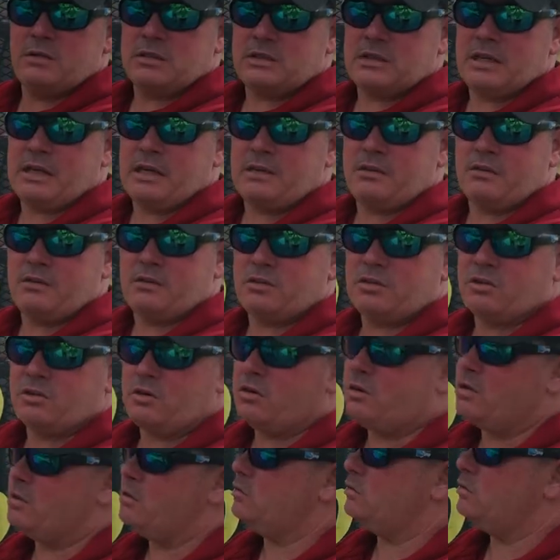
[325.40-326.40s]
sand, and
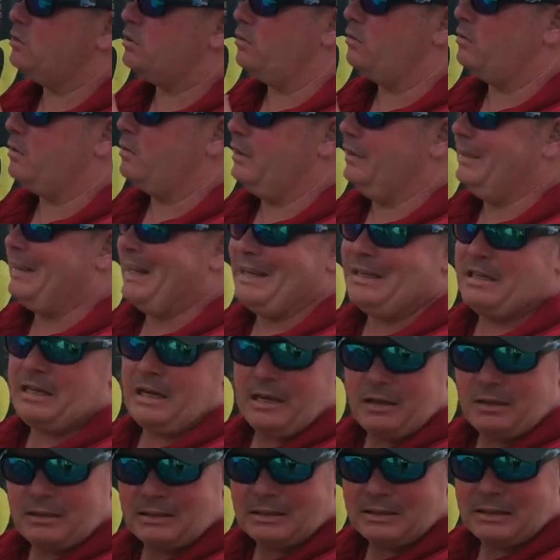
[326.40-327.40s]
soil, so they
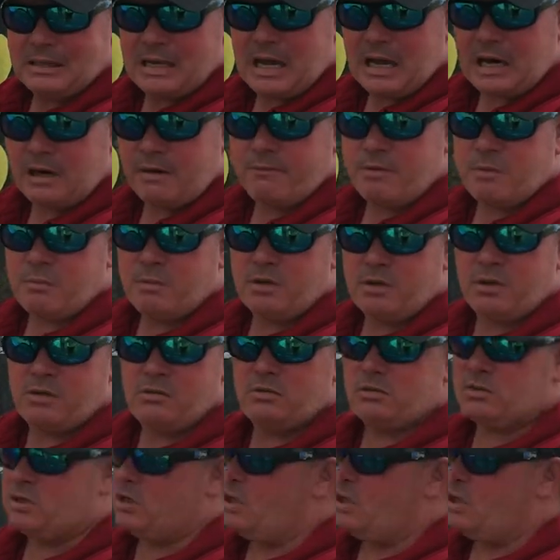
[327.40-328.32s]
take a lot of abuse.